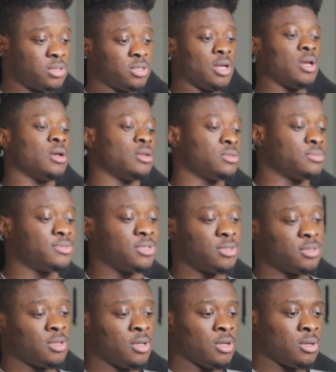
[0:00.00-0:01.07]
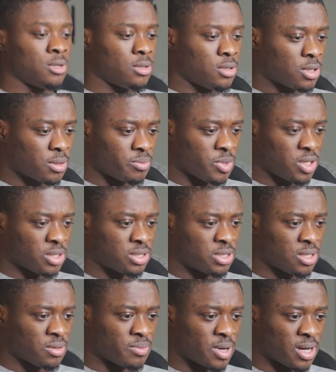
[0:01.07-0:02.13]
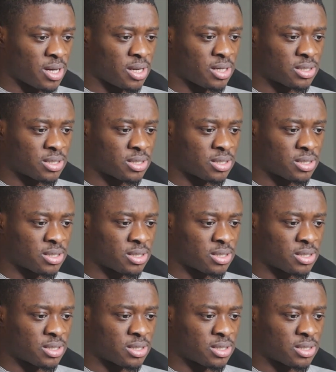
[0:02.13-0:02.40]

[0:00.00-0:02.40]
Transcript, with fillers: shit, look at me and see my